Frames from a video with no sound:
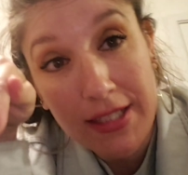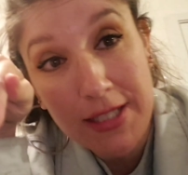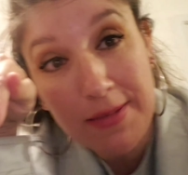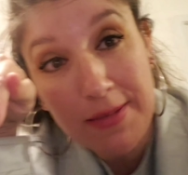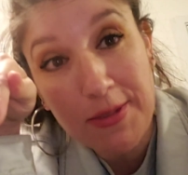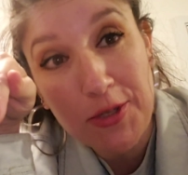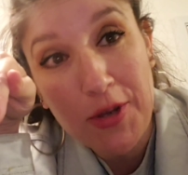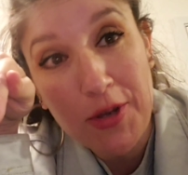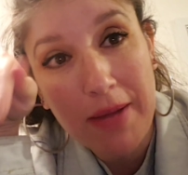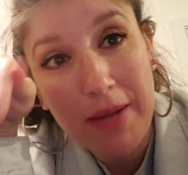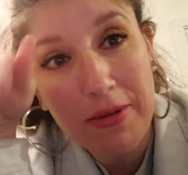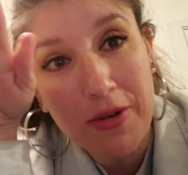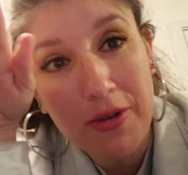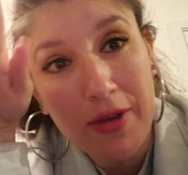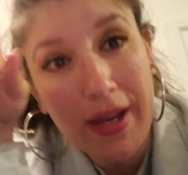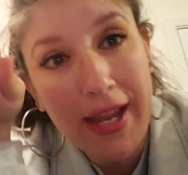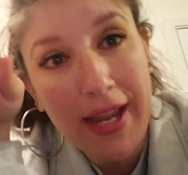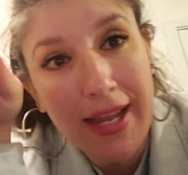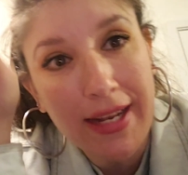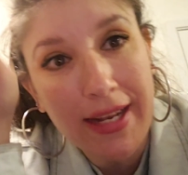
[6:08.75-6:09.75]
subscribed, go
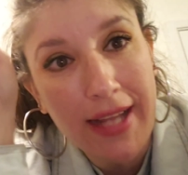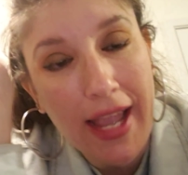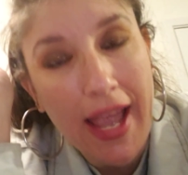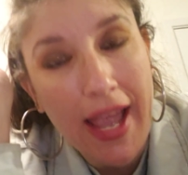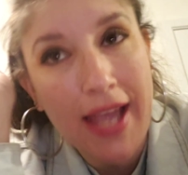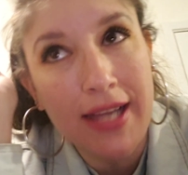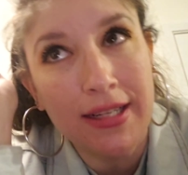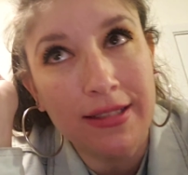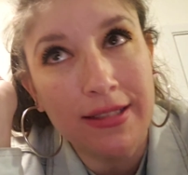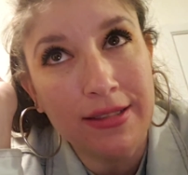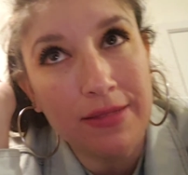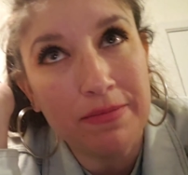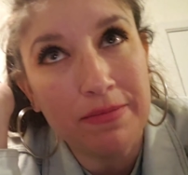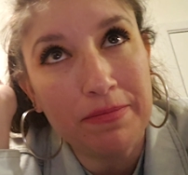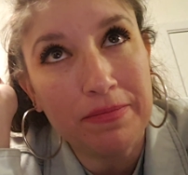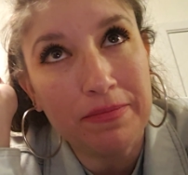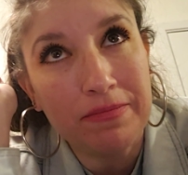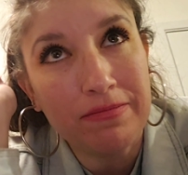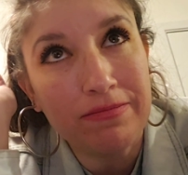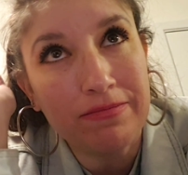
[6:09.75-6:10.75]
ahead
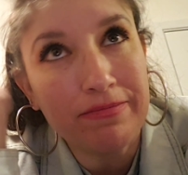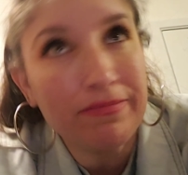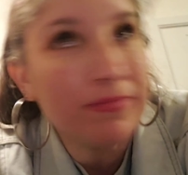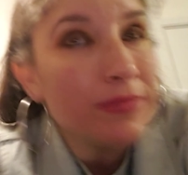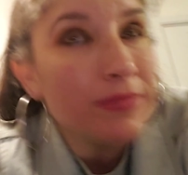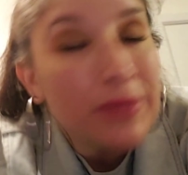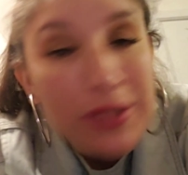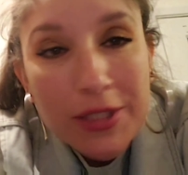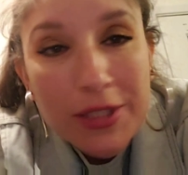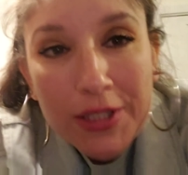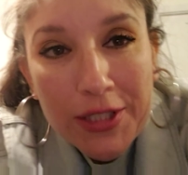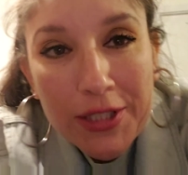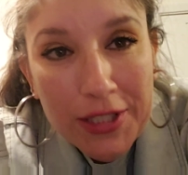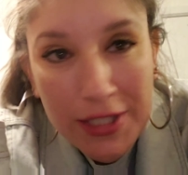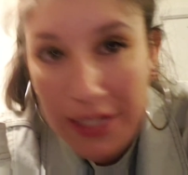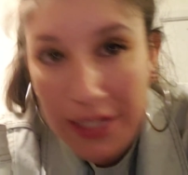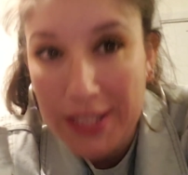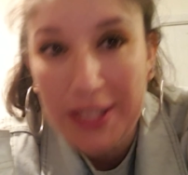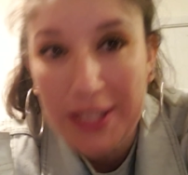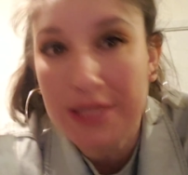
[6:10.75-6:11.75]
and sus